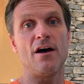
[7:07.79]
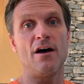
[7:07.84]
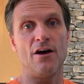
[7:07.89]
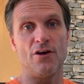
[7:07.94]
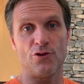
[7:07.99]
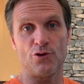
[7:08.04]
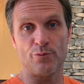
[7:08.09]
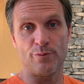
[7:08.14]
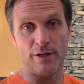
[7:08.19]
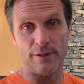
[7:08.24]

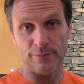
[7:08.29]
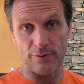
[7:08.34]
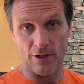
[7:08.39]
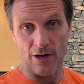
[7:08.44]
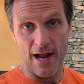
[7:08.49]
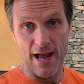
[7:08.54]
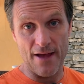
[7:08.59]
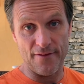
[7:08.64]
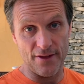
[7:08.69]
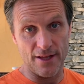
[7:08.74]
other people
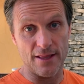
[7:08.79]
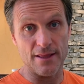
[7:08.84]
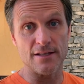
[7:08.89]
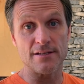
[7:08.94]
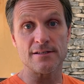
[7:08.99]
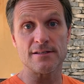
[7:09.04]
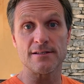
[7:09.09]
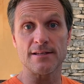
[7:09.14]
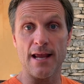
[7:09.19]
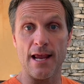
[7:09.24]
are having the
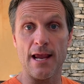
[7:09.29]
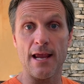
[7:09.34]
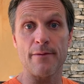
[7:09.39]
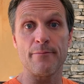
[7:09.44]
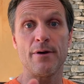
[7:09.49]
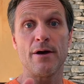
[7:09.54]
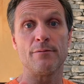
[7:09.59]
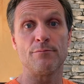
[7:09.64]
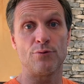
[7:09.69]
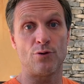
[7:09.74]

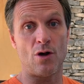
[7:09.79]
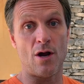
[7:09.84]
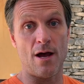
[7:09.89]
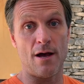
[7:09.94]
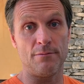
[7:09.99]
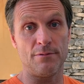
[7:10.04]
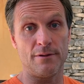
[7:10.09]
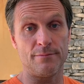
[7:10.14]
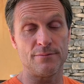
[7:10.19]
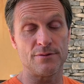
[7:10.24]
same
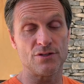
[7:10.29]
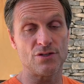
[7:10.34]
problem.